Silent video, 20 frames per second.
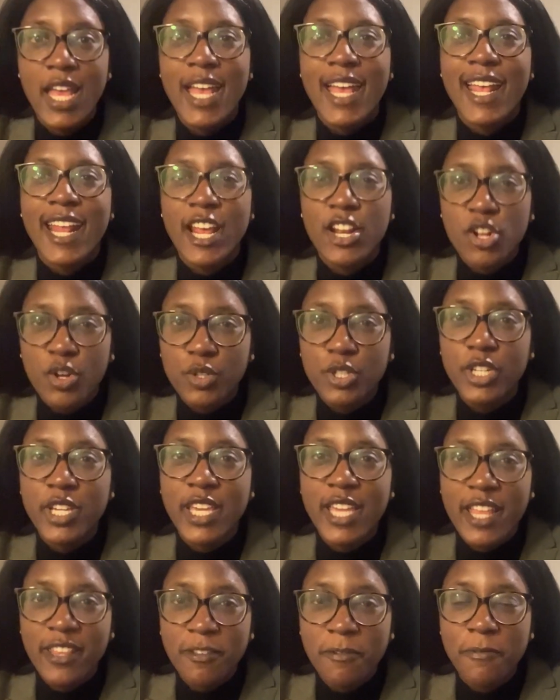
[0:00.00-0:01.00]
And I know
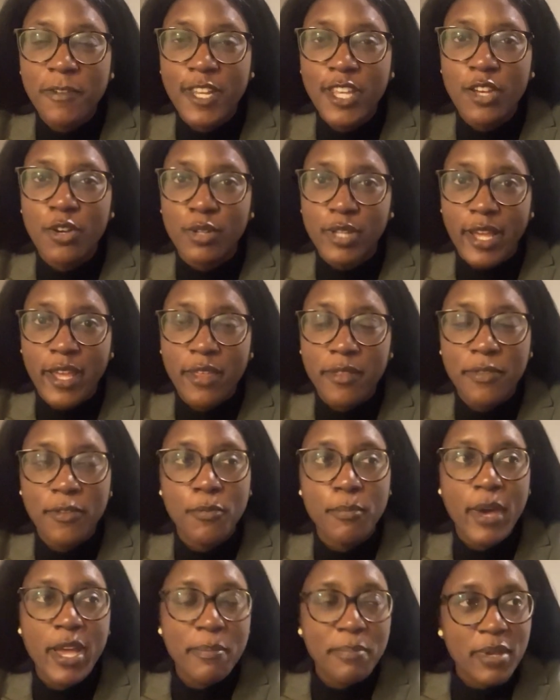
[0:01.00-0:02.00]
looking at the video length, you
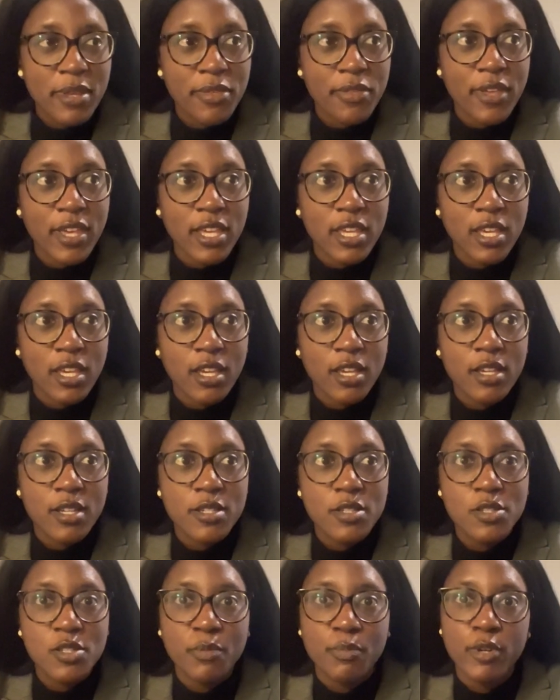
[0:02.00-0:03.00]
might be thinking,
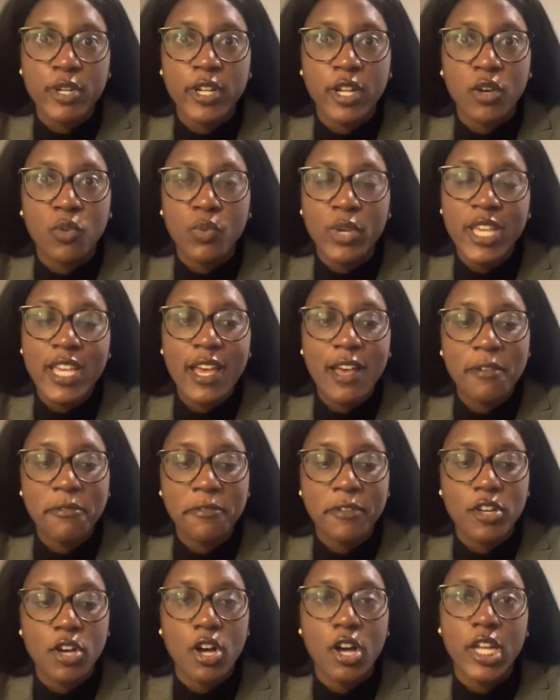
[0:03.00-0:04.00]
Sabrina, we
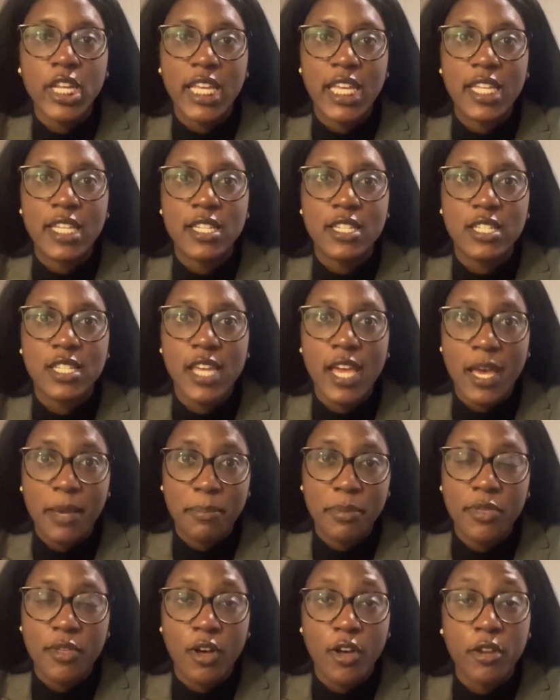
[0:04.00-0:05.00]
have gone in
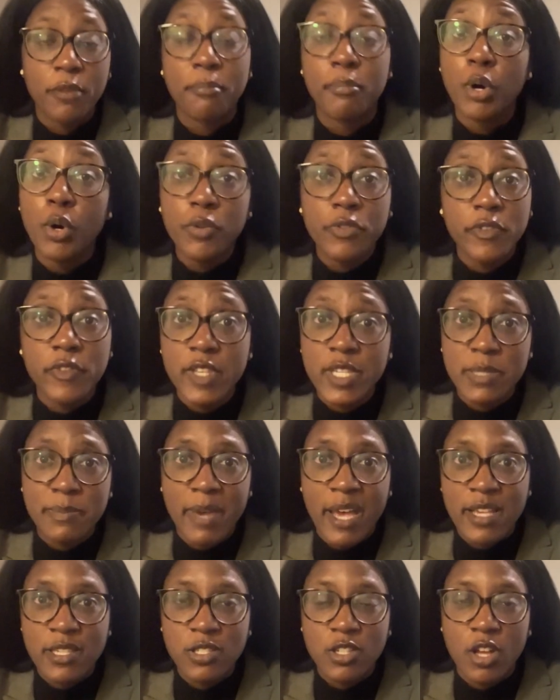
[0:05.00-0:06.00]
depth on both of these
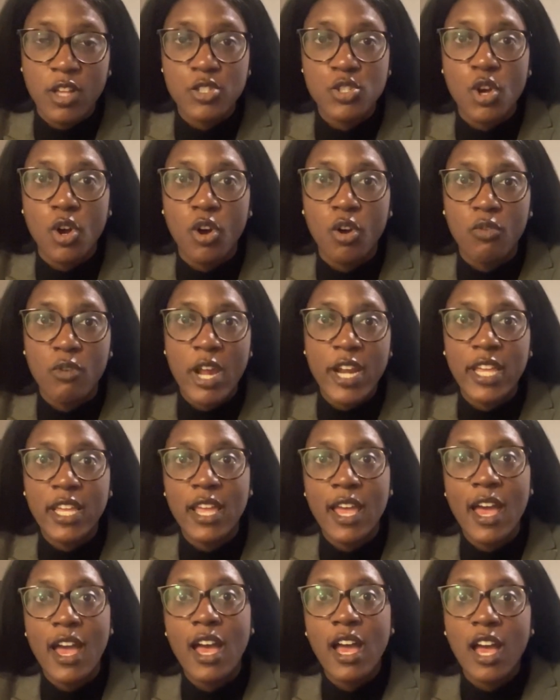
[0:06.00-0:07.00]
mascots
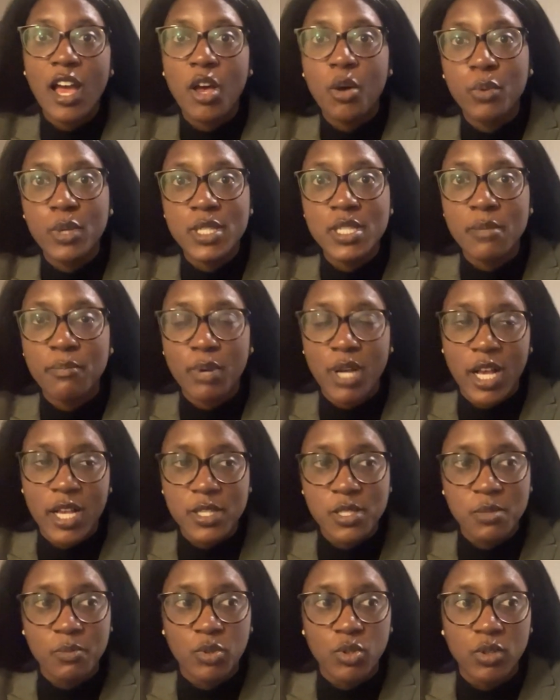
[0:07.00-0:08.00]
already. How is it
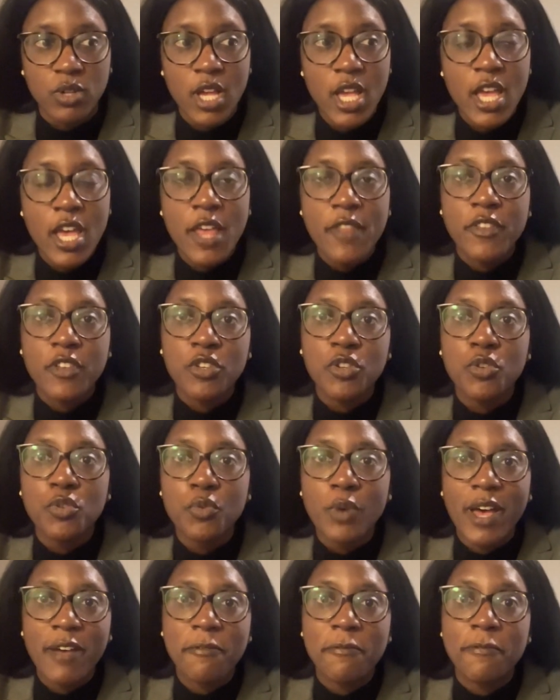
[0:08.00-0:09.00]
possible that
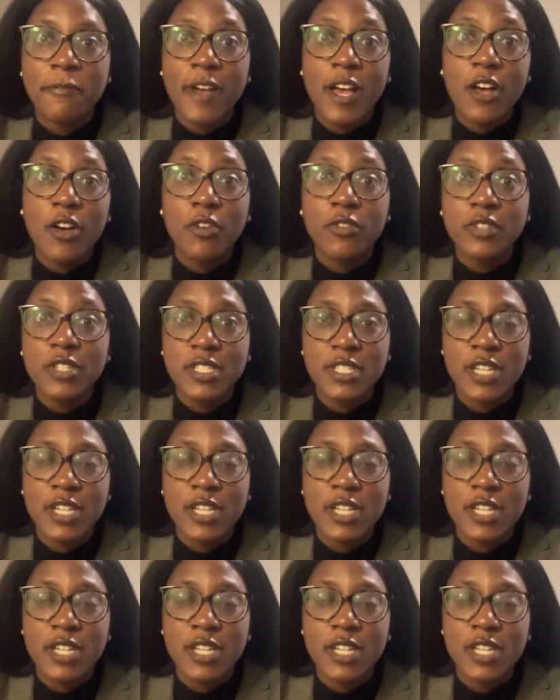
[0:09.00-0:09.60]
you have found the